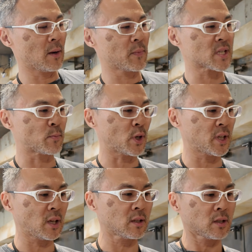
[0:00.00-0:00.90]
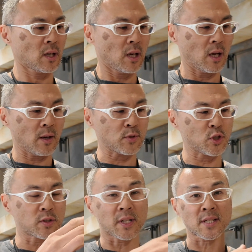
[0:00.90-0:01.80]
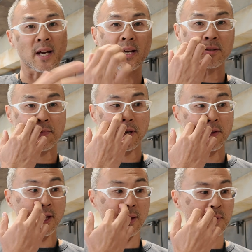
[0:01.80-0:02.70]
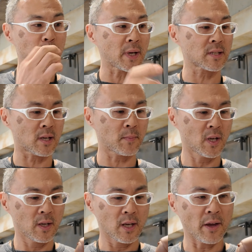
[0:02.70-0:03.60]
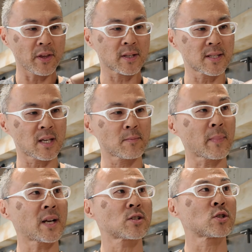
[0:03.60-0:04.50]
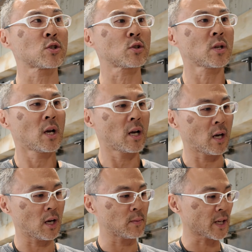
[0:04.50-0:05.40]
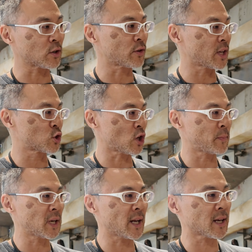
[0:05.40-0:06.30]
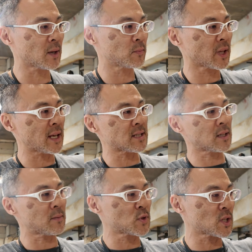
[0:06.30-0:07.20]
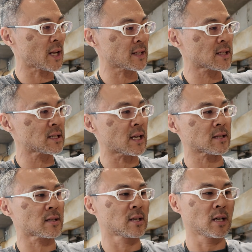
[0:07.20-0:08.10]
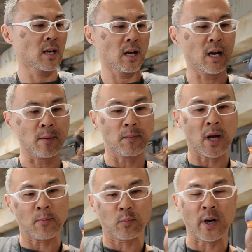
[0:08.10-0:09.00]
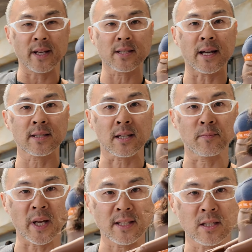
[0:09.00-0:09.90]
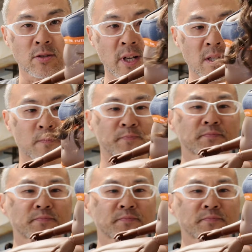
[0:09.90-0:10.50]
this body due to the size of the hips. But I think the team managed to do like a great job in like getting them to like sit upright at 90 degrees.